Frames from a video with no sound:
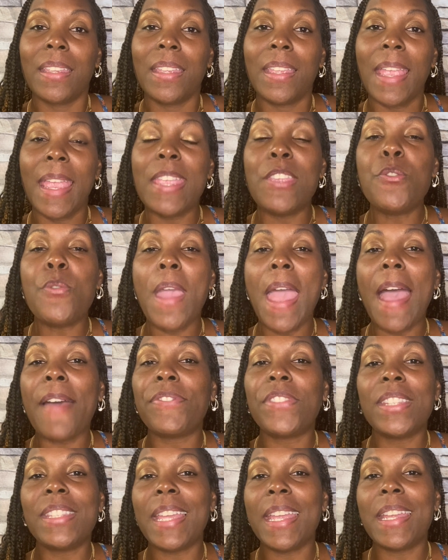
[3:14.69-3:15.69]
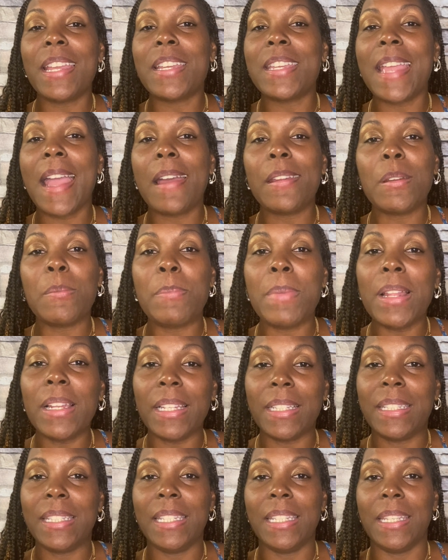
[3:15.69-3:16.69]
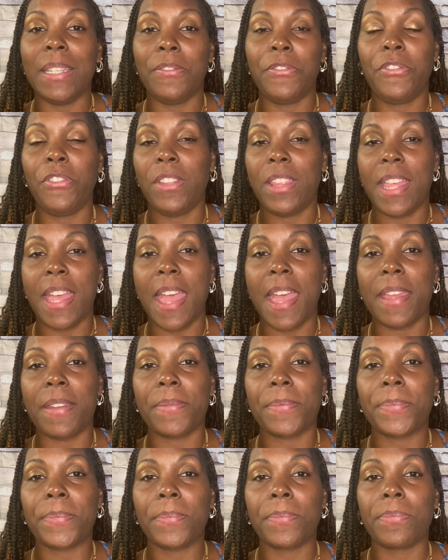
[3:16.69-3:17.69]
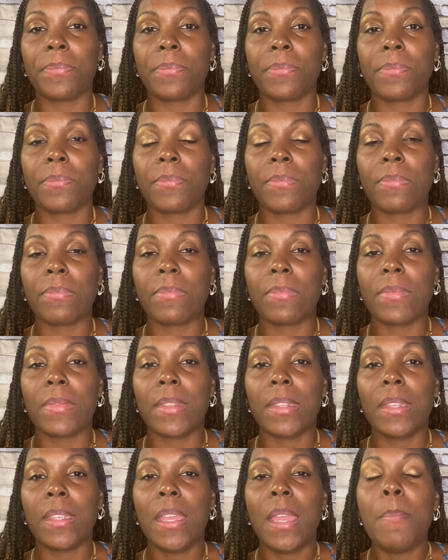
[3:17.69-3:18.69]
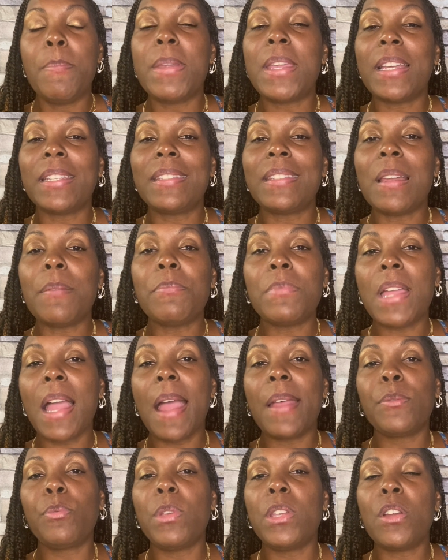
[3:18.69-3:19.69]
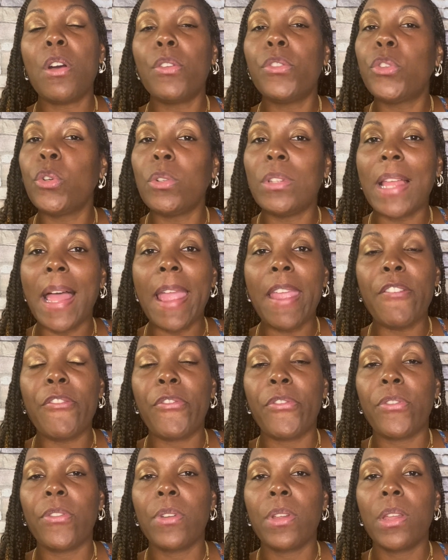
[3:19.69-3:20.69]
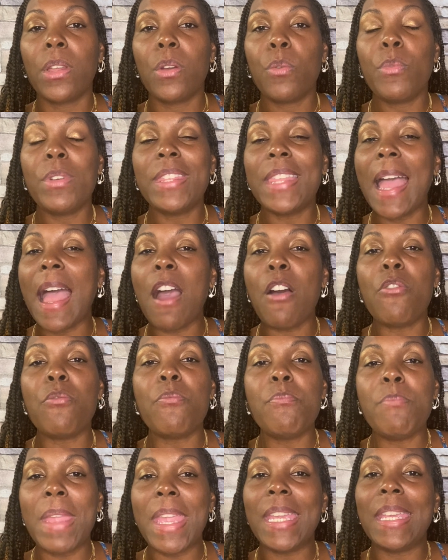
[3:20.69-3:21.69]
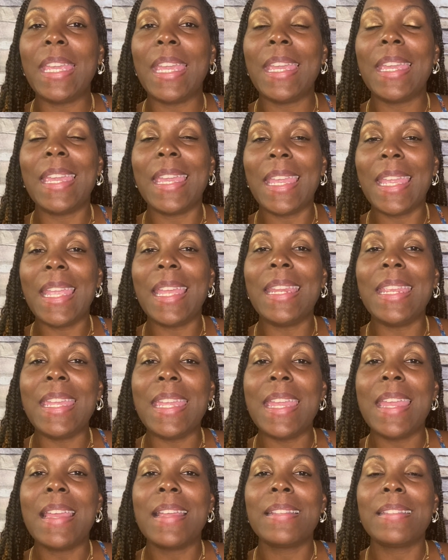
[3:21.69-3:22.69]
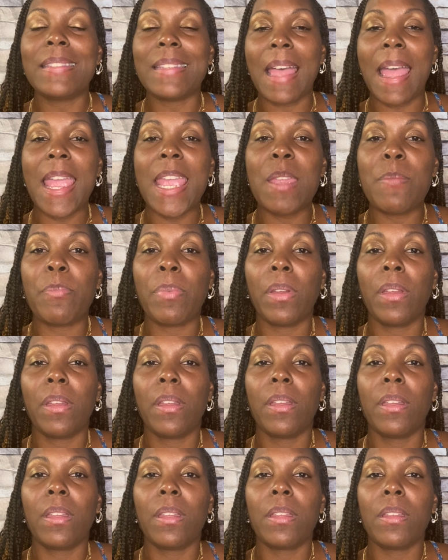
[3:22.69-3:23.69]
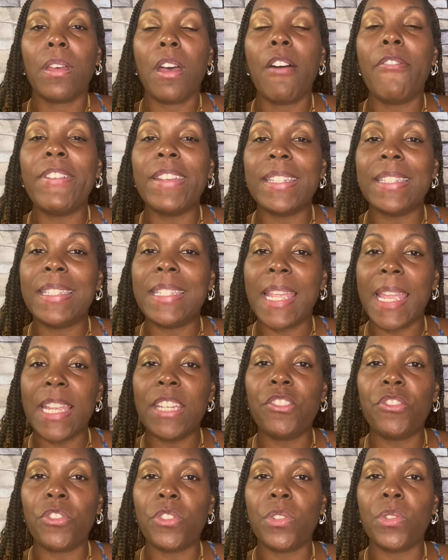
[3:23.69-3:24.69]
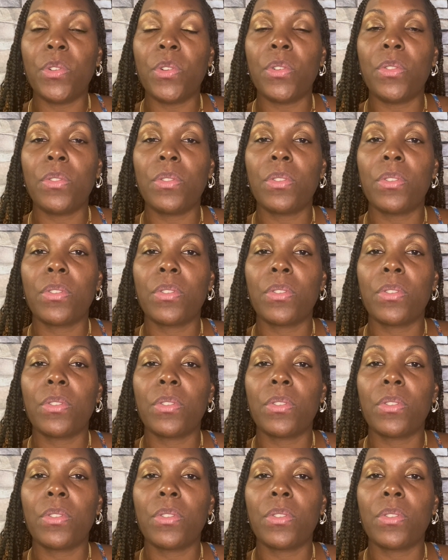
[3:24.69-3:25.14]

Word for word: And you have to take accountability for that. Because sometimes we go through life without making any type of intentional